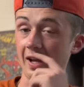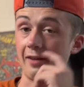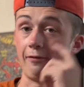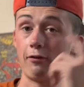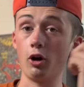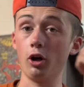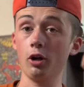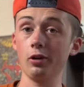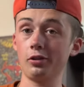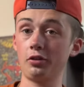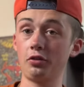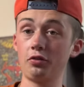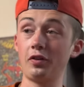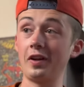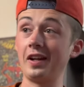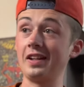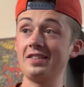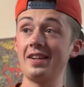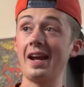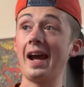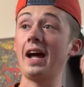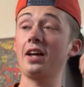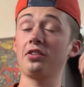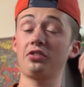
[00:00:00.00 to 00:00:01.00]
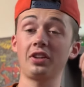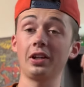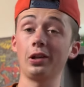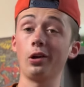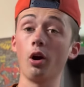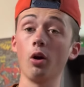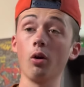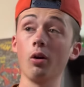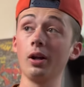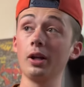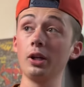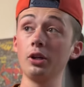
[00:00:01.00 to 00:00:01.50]
I've heard it's fantastic
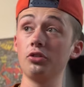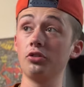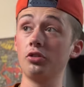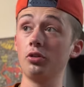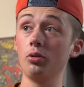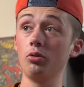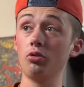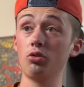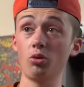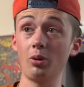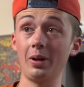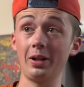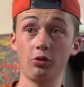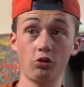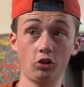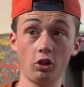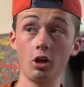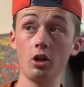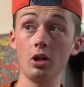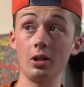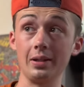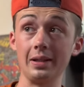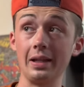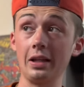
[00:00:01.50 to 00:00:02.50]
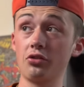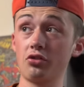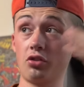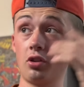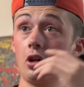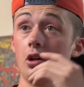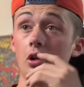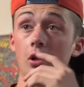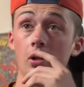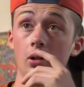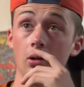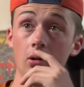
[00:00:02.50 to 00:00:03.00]
already, too, so that's good. That's good.